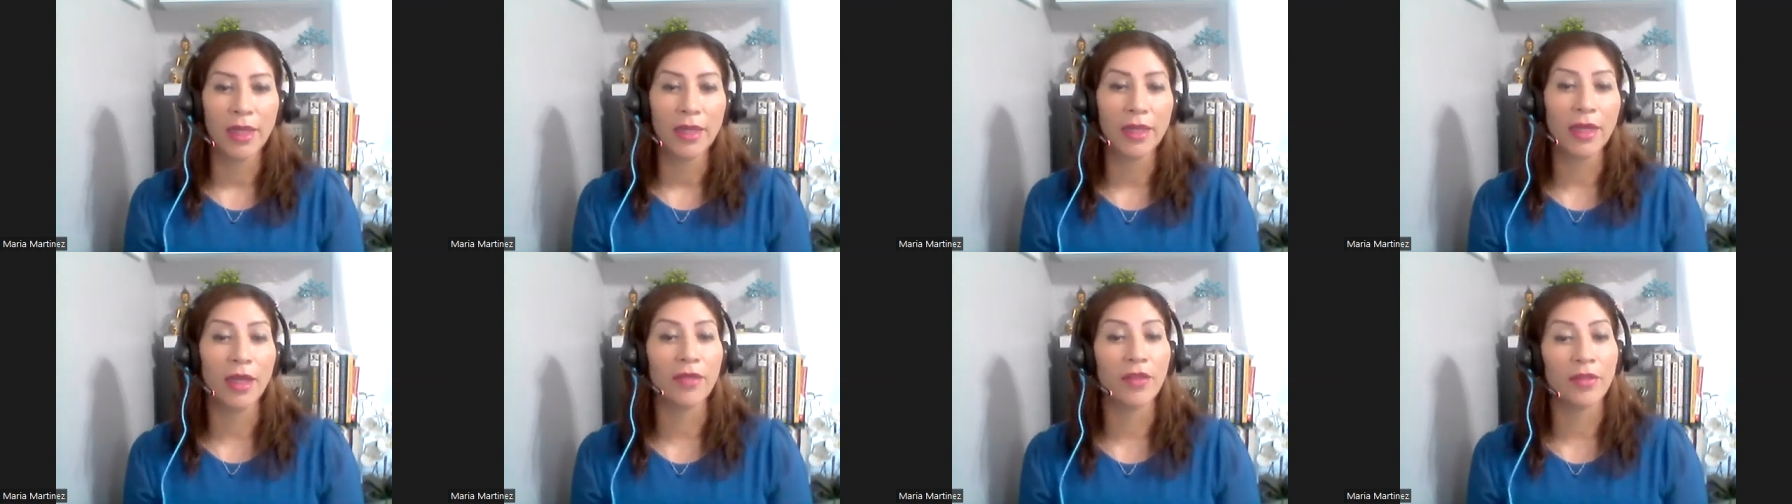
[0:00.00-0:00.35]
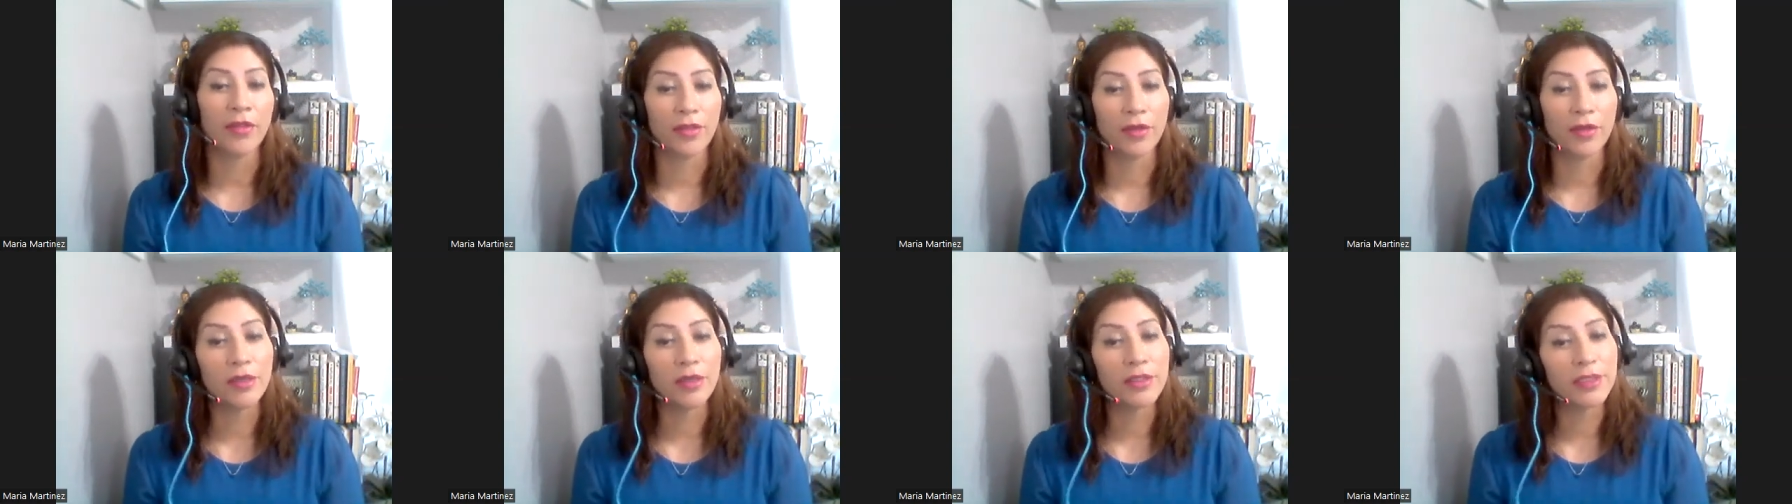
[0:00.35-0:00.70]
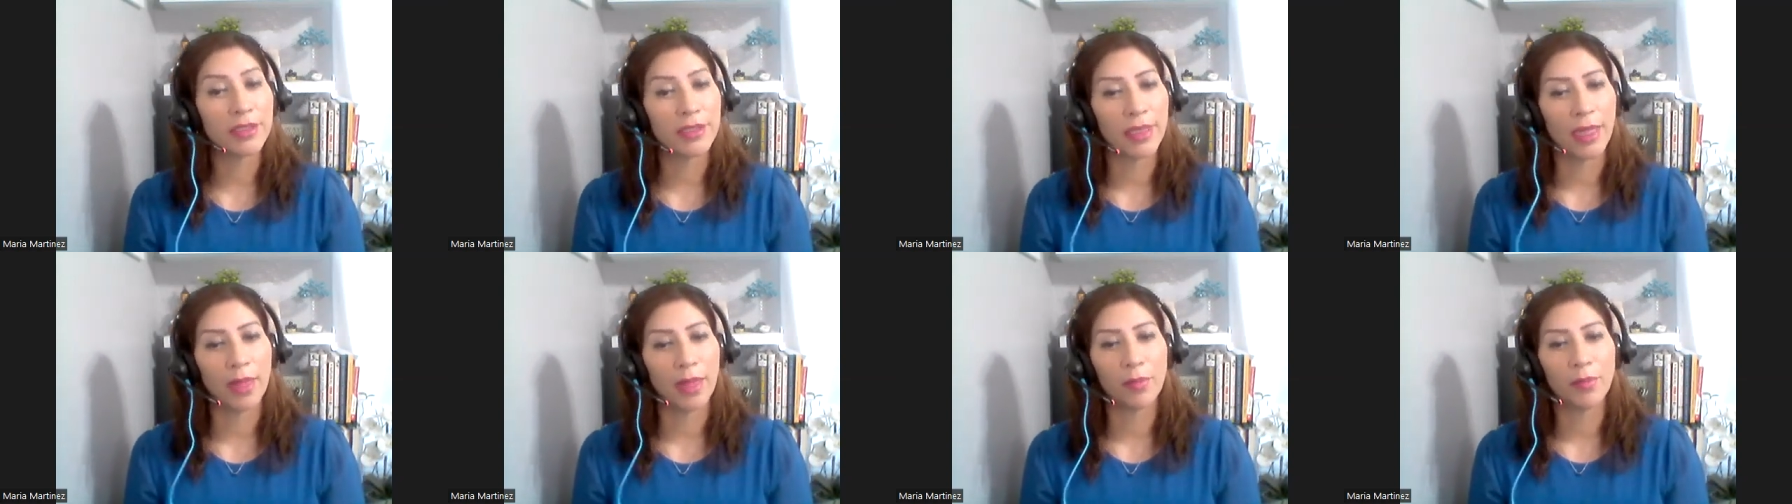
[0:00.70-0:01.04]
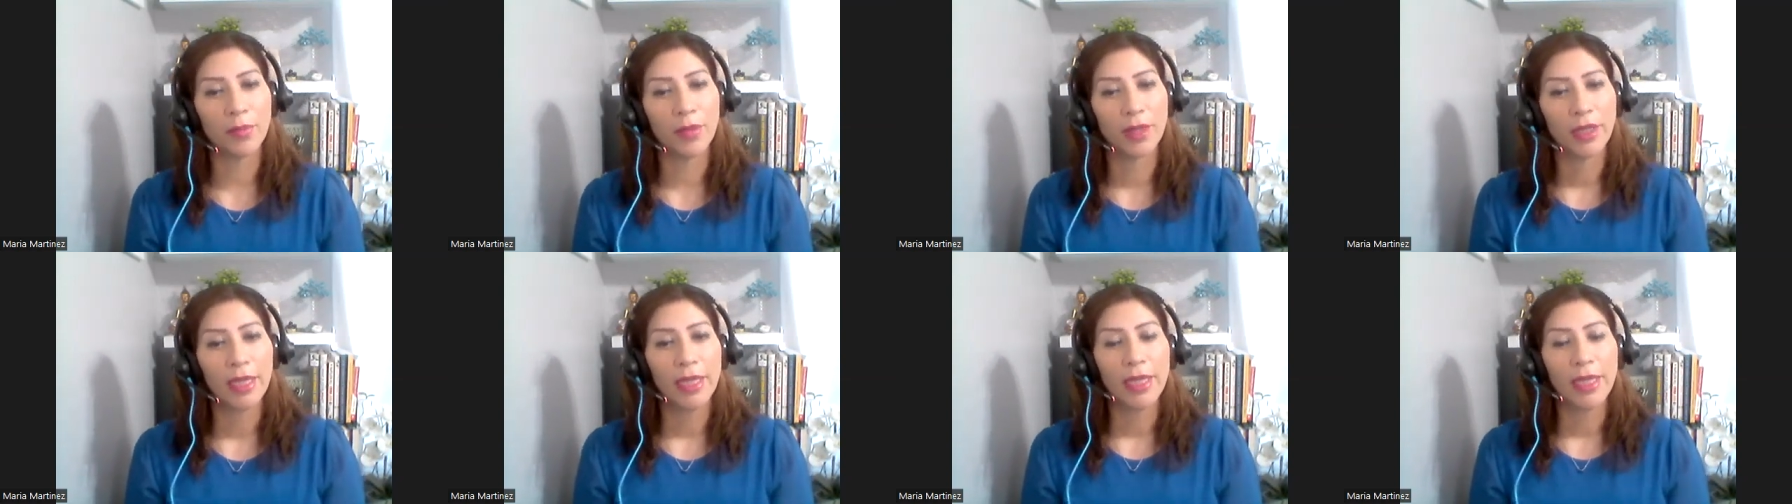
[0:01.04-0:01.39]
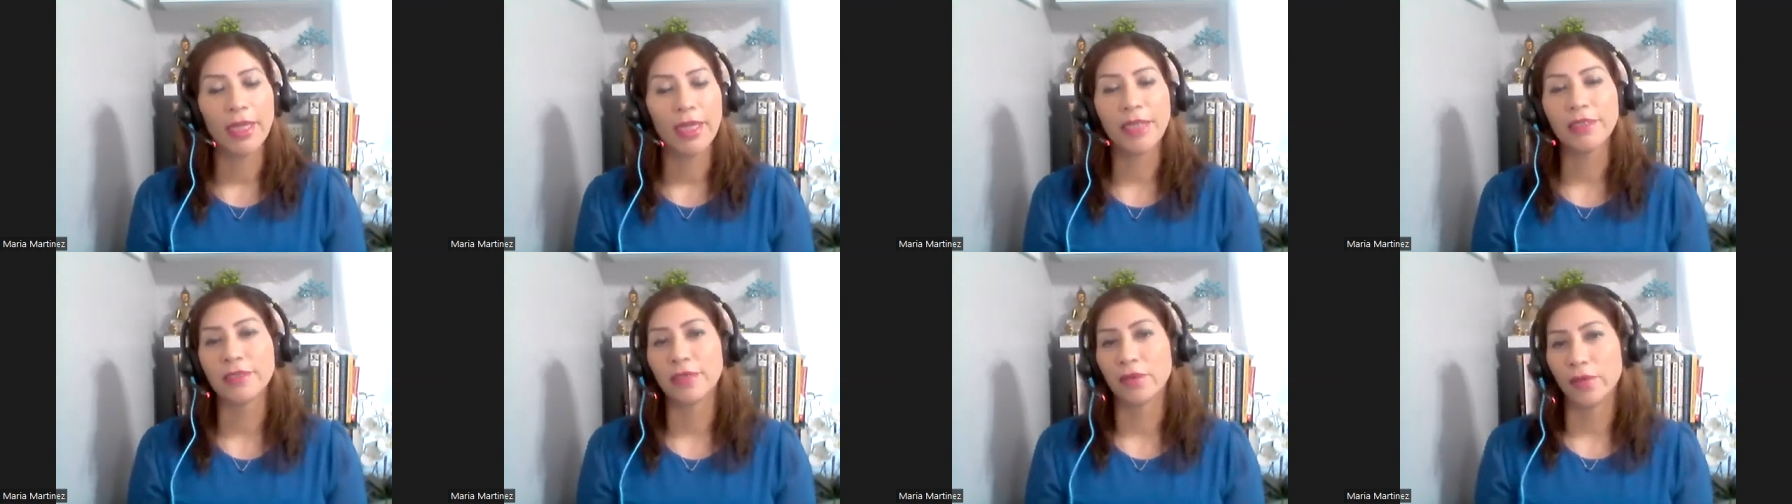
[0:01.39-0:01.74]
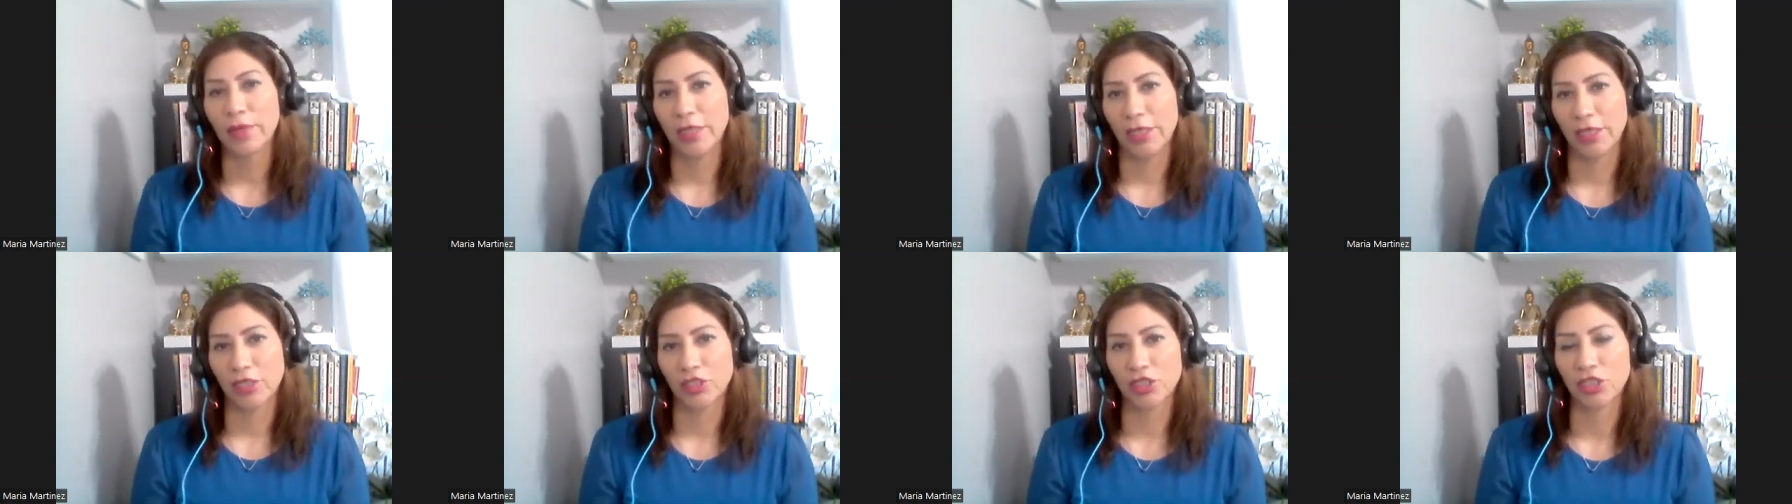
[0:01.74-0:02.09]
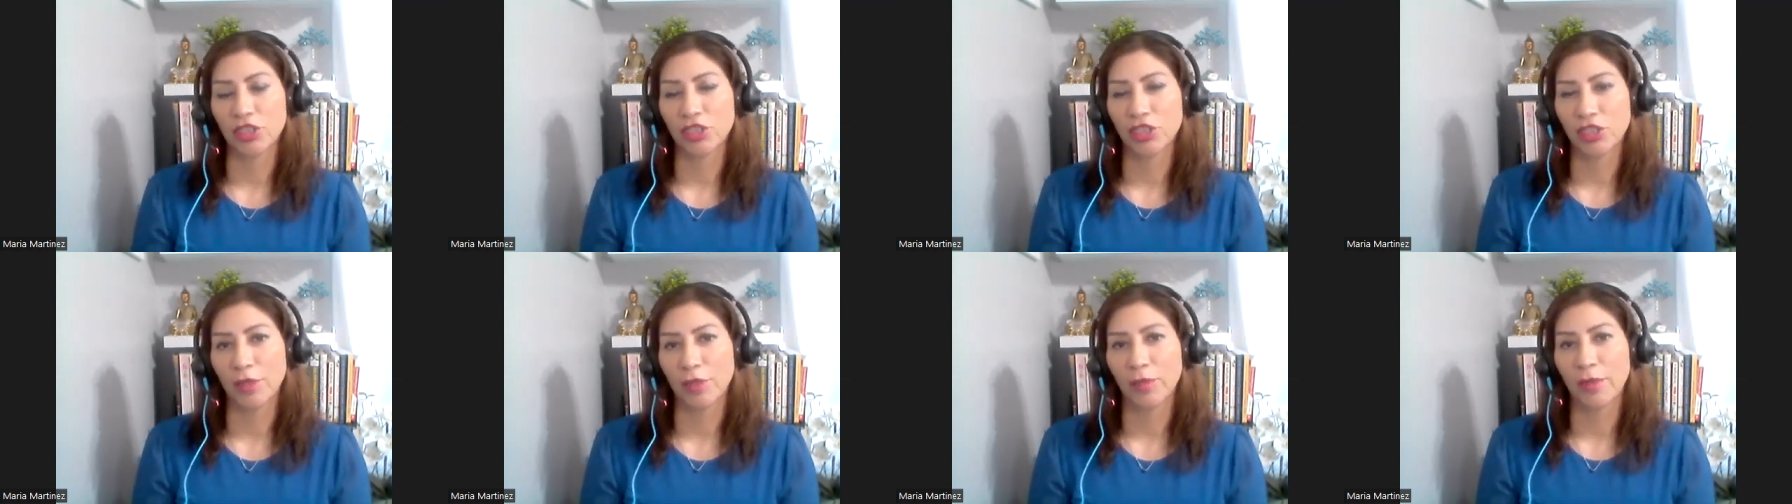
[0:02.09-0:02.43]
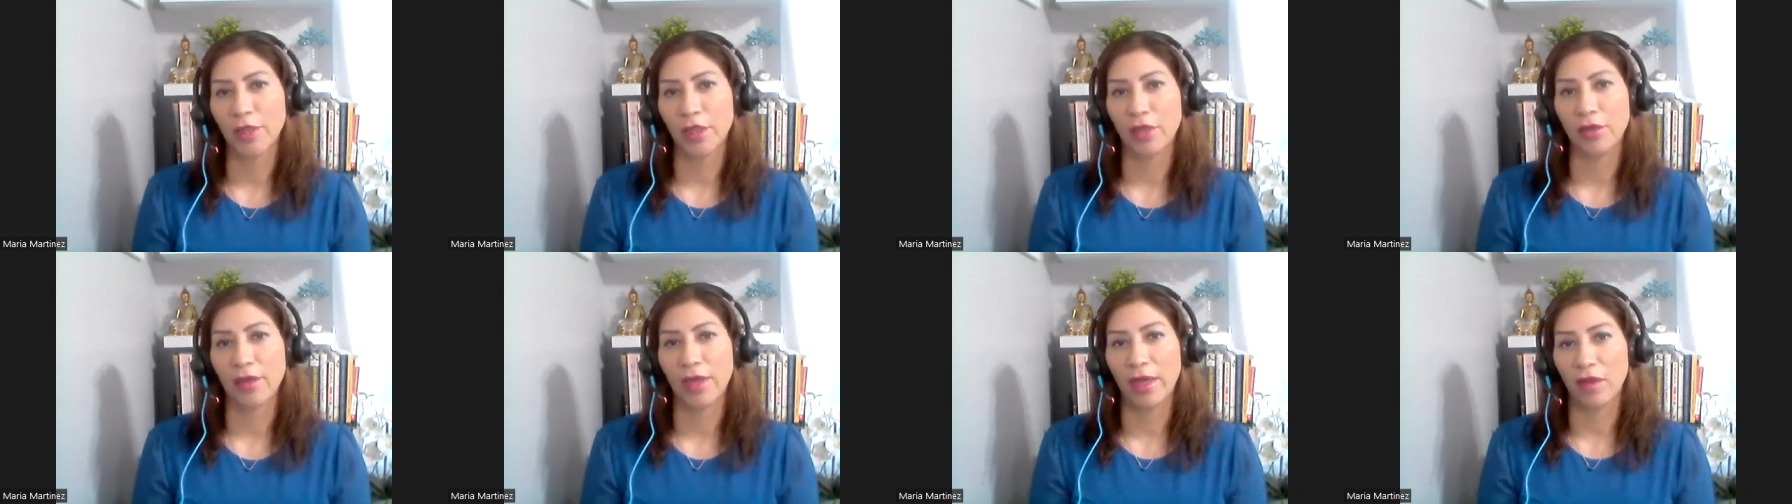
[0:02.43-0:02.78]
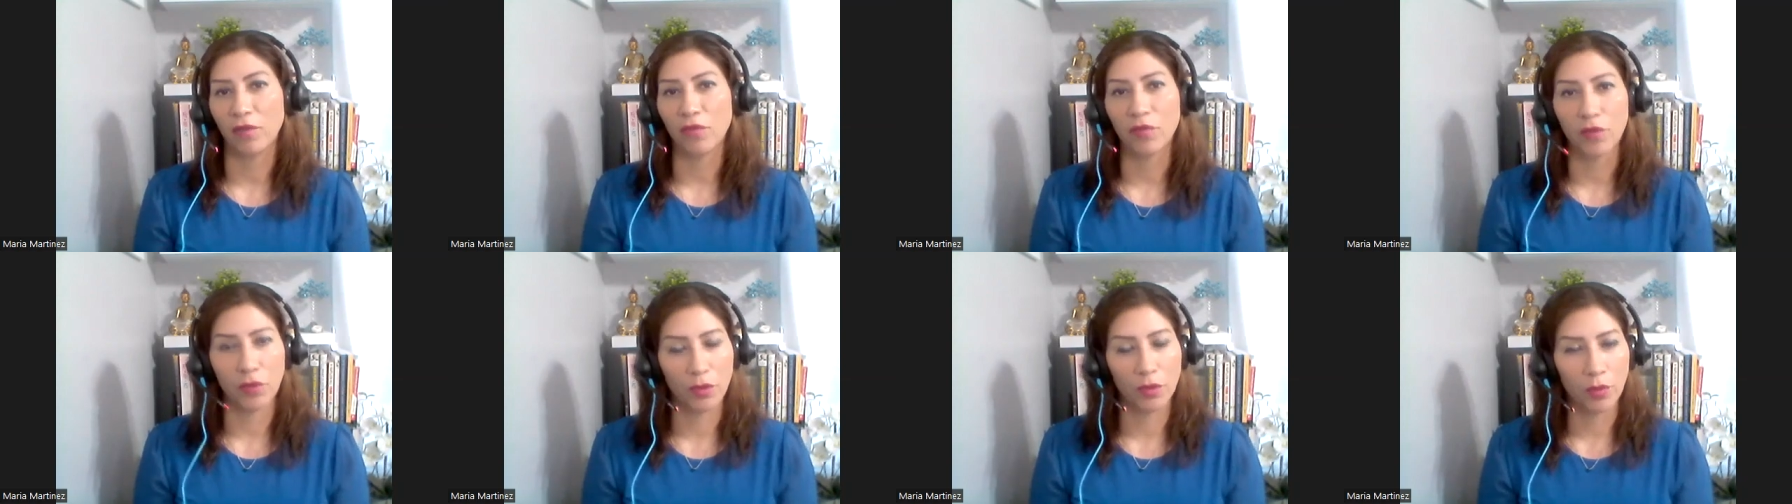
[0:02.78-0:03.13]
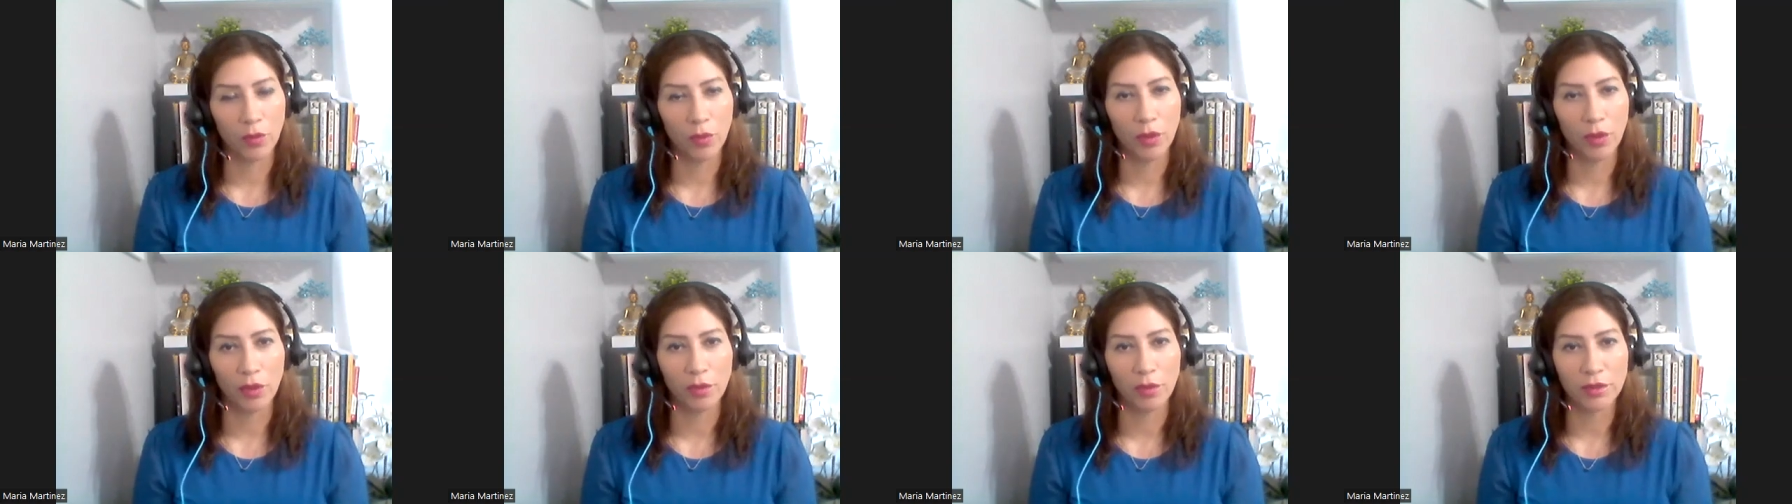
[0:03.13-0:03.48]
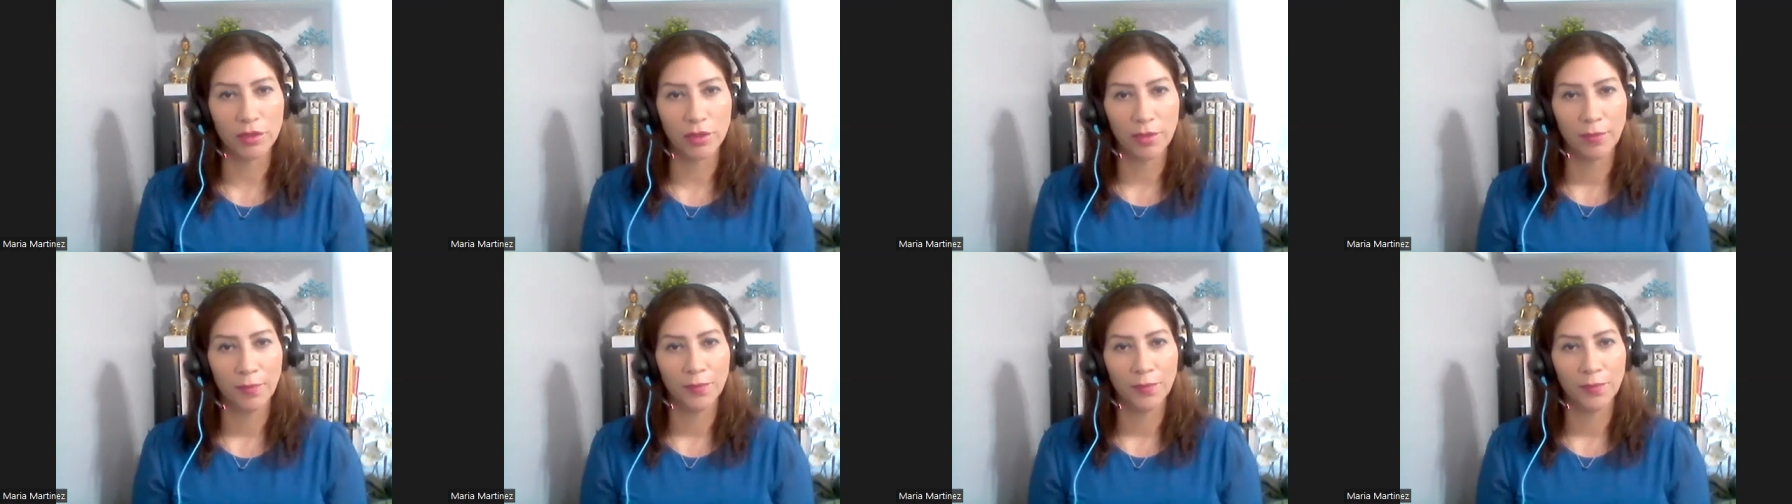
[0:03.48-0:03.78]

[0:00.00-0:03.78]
Now, the third step is the relationship that you have with the world.